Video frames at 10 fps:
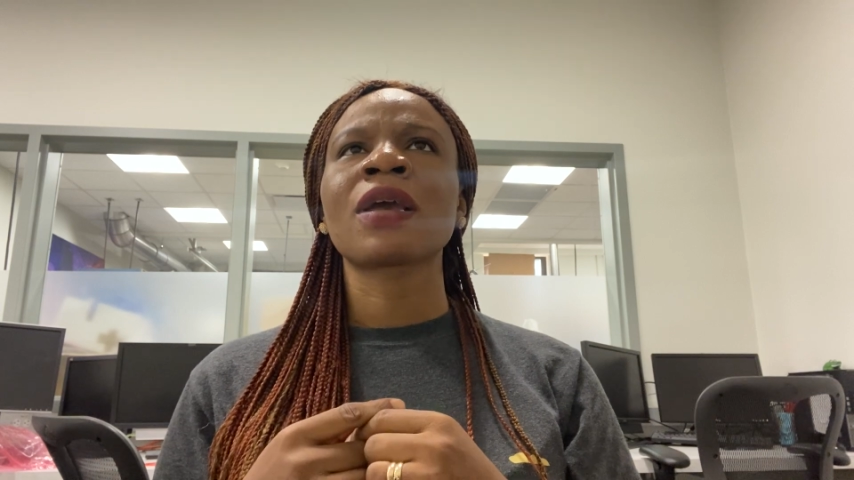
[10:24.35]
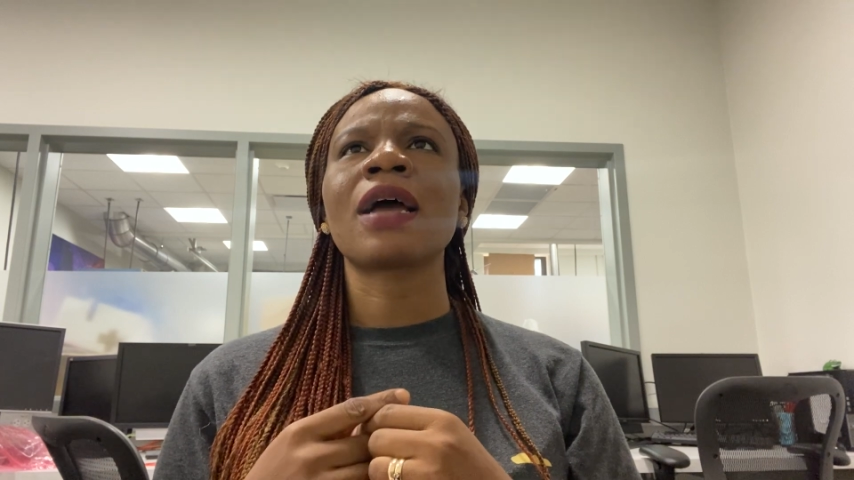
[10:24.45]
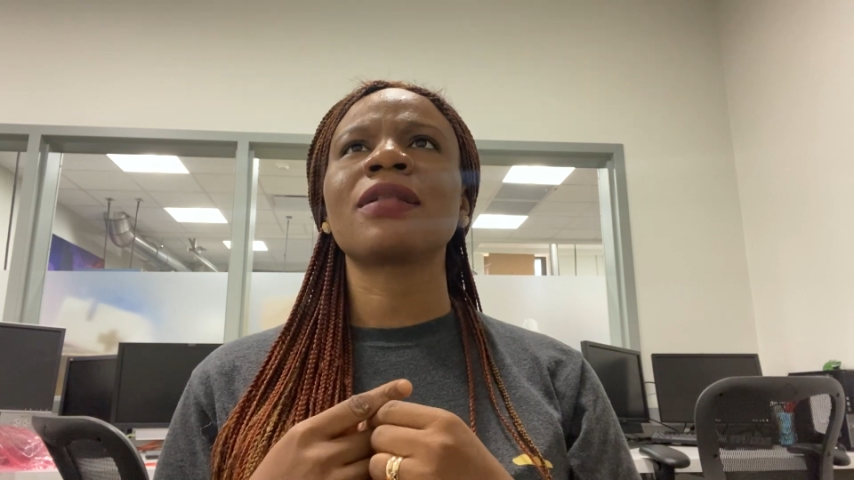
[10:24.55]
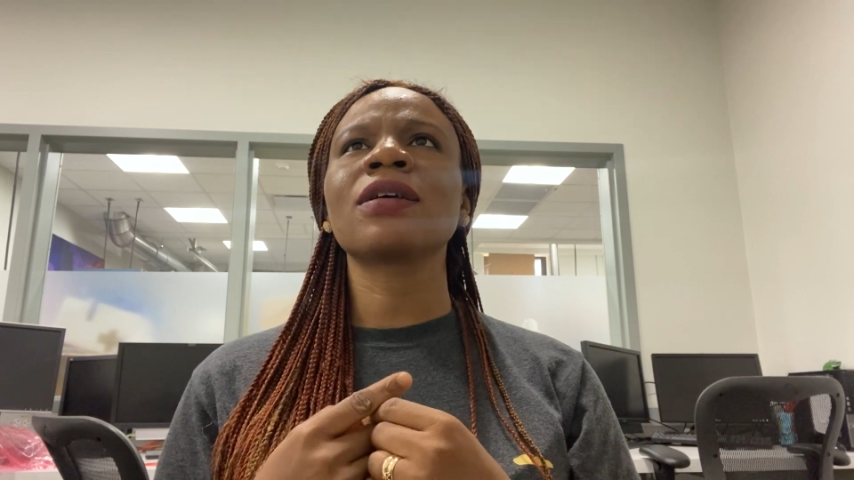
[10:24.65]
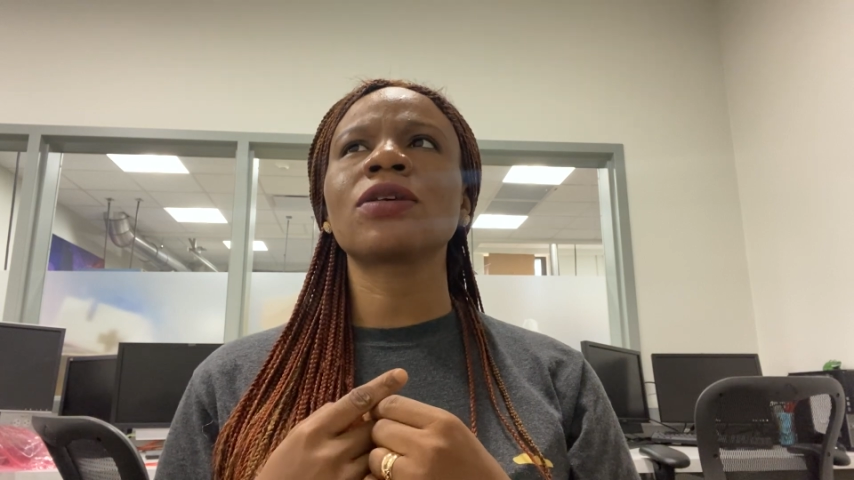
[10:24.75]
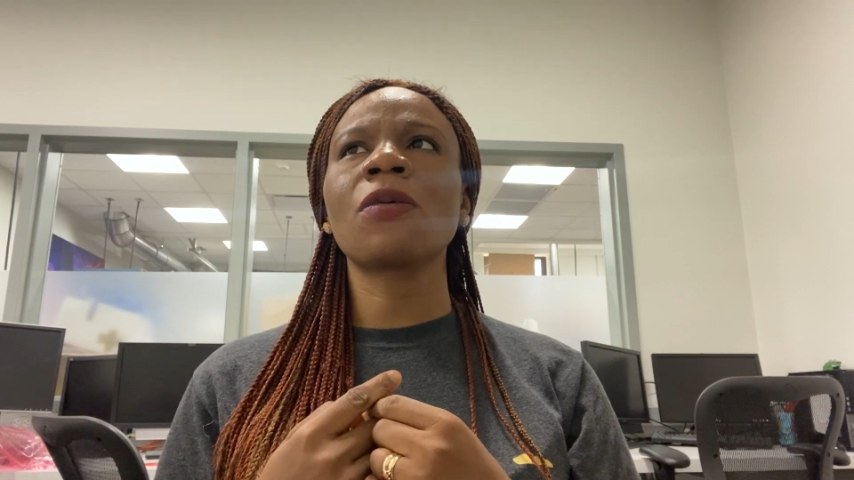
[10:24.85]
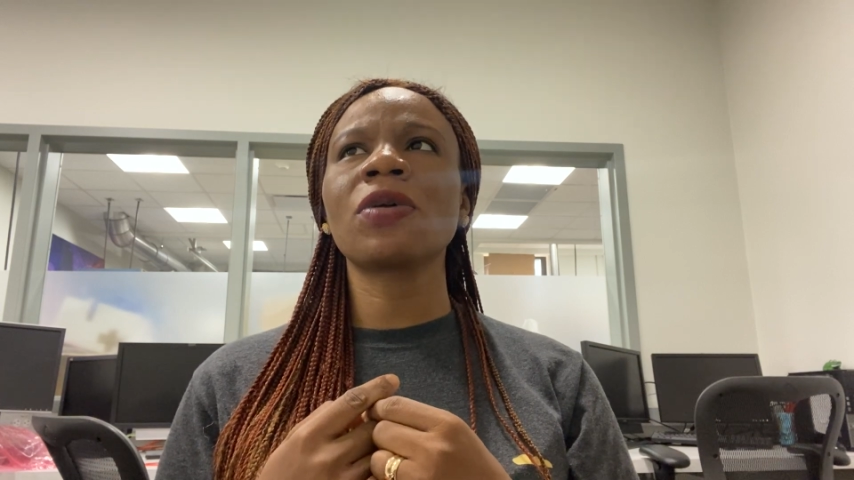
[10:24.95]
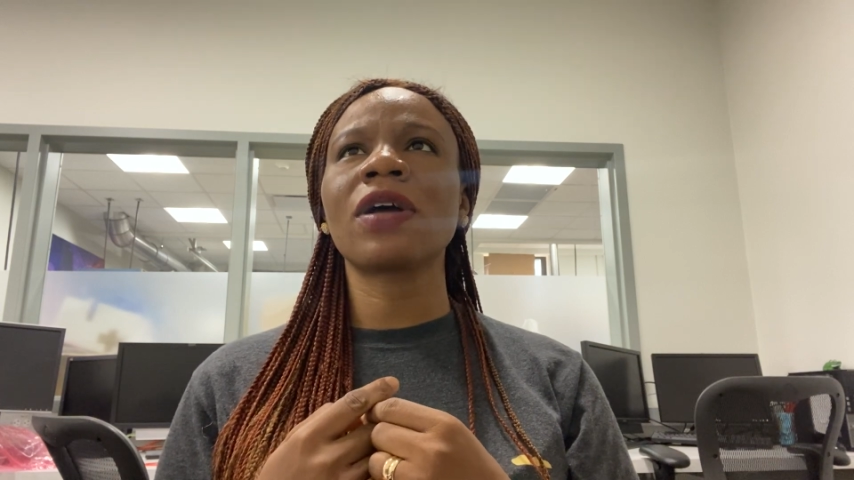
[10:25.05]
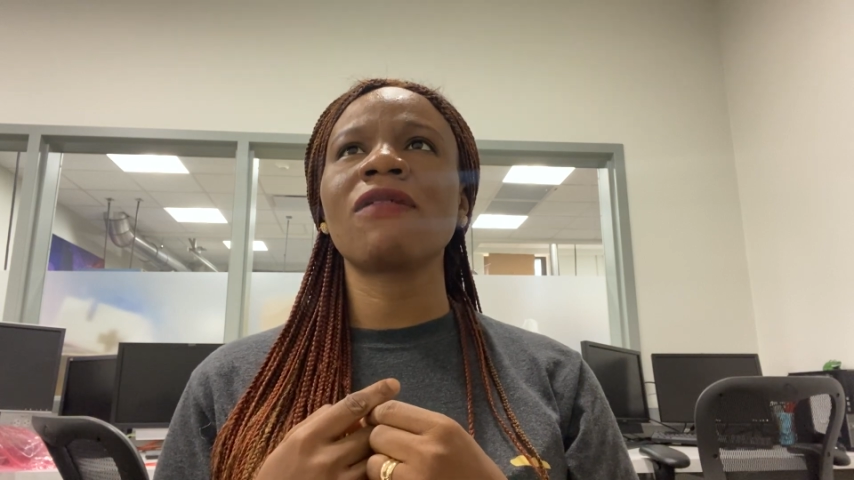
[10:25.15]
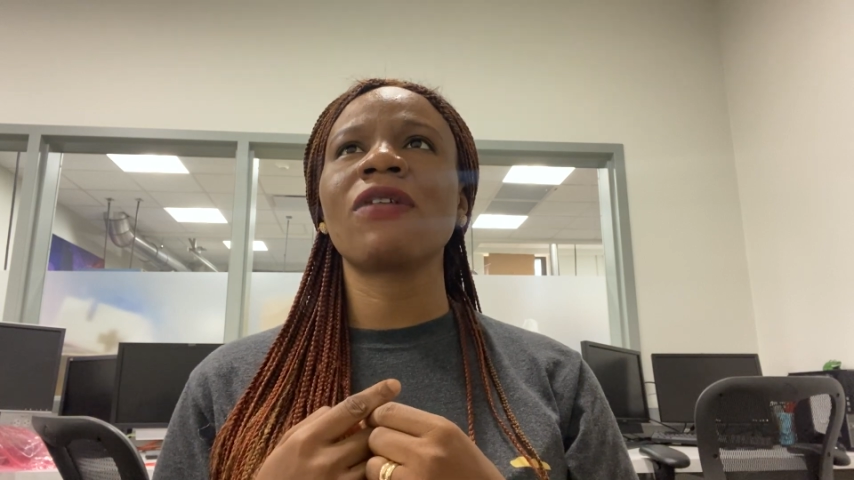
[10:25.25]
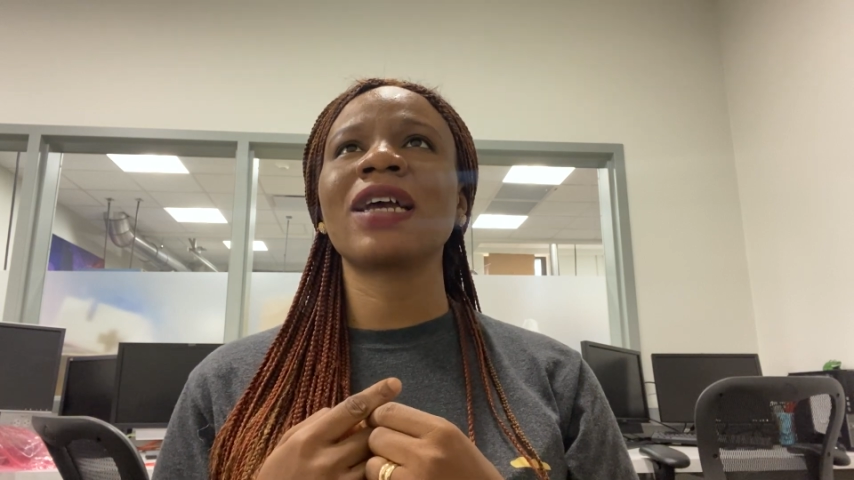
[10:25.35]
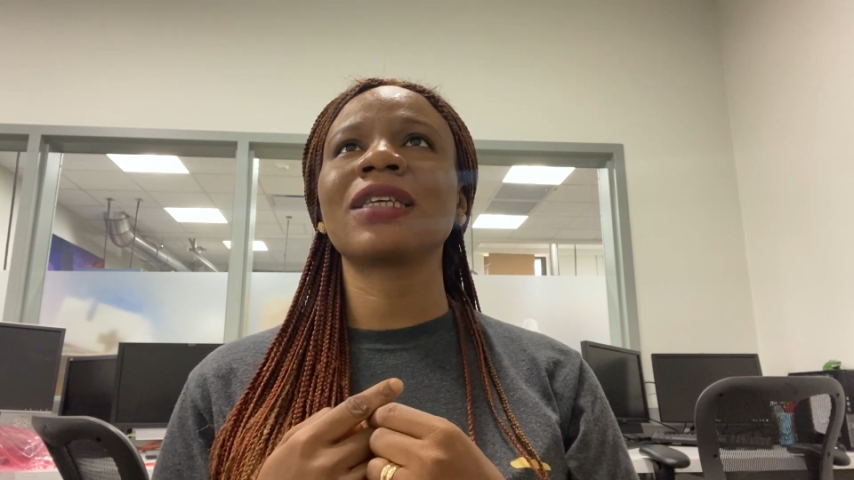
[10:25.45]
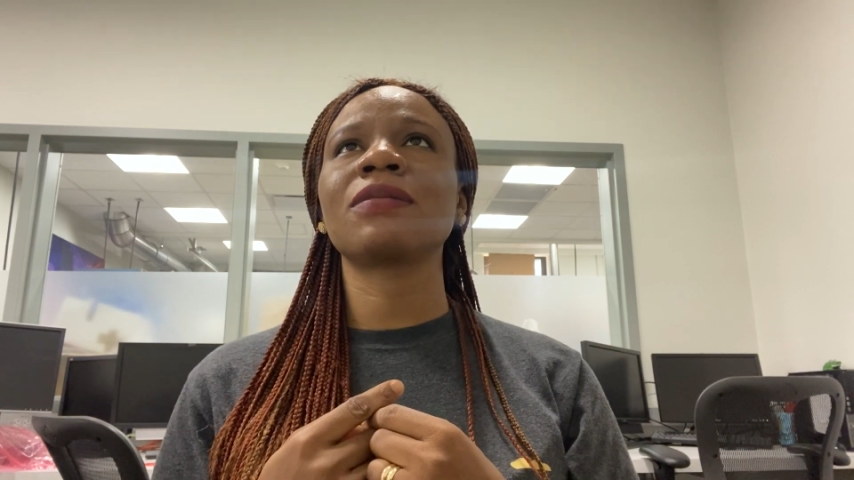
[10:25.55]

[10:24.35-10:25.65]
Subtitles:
I think someone advised